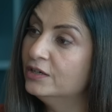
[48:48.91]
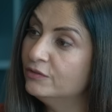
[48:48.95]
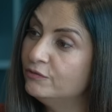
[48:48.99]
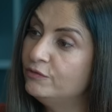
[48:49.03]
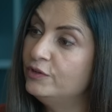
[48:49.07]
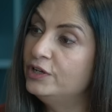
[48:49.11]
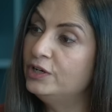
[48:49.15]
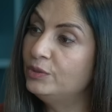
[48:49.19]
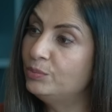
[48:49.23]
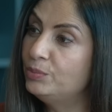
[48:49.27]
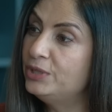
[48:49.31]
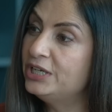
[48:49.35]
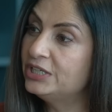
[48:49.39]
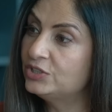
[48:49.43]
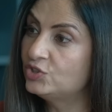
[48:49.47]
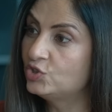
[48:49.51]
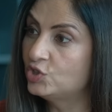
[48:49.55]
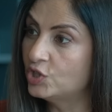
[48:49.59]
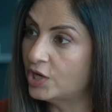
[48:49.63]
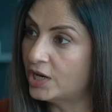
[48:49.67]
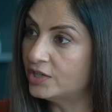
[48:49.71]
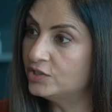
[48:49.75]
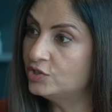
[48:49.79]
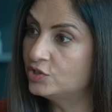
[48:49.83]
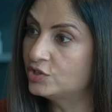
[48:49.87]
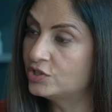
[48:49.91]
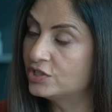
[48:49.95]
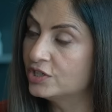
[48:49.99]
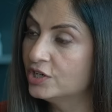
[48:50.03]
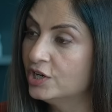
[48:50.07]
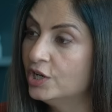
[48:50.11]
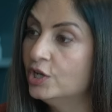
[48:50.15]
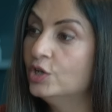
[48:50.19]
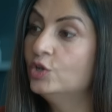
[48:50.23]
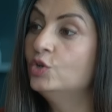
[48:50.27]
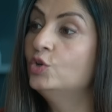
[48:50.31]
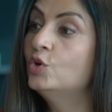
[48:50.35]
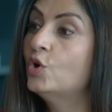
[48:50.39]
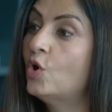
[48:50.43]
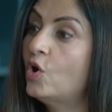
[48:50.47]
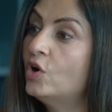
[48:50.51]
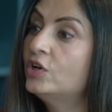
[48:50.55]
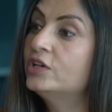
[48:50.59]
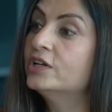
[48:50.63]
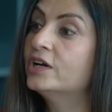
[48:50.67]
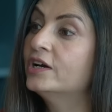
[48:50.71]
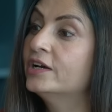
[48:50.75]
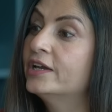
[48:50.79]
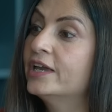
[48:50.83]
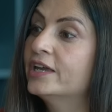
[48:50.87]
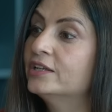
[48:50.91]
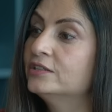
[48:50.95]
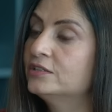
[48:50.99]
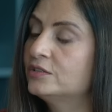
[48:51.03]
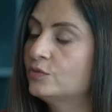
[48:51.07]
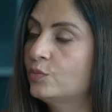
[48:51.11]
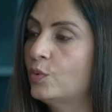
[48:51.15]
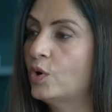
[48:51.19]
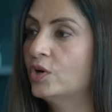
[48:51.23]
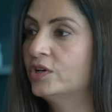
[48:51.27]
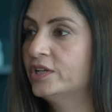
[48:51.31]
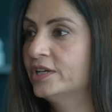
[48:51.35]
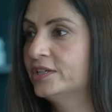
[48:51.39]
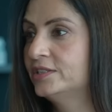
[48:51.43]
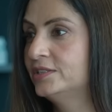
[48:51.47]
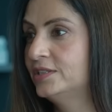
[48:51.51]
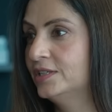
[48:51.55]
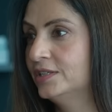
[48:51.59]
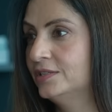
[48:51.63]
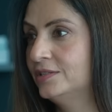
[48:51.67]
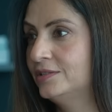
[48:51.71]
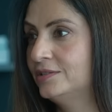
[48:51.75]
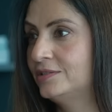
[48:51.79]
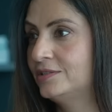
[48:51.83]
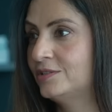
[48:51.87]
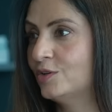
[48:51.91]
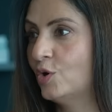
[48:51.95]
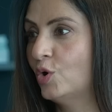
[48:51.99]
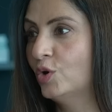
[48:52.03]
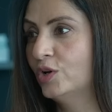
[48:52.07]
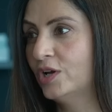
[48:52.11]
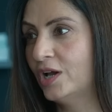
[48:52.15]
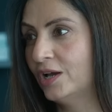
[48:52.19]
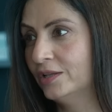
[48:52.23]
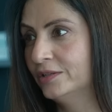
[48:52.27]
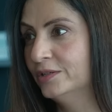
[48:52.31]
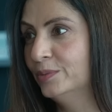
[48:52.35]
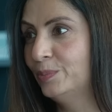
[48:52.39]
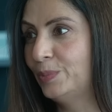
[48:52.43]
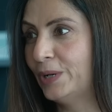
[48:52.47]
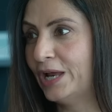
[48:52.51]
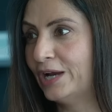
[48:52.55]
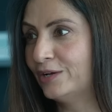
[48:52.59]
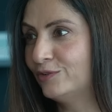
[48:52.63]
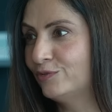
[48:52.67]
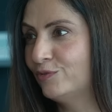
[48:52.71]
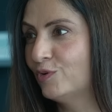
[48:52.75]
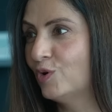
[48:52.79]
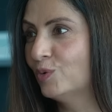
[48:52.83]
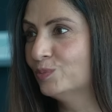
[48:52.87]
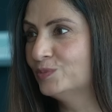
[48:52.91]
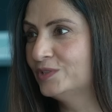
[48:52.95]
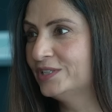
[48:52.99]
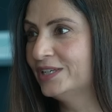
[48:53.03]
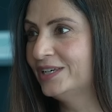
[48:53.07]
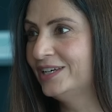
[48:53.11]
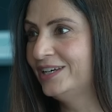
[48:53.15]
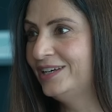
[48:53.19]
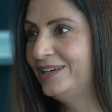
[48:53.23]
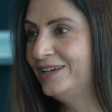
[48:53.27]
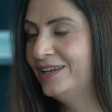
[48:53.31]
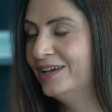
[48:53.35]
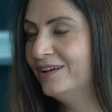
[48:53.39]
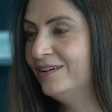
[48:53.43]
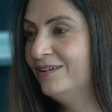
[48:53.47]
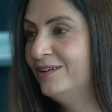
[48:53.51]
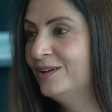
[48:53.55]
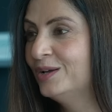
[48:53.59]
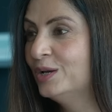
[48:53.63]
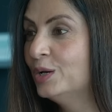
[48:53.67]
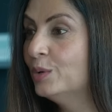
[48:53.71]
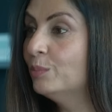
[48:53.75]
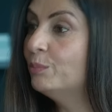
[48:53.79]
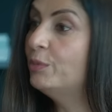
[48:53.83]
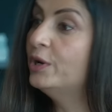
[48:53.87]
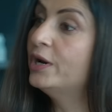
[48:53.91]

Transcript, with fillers: will be judged not against what exists on other platforms in India, mm.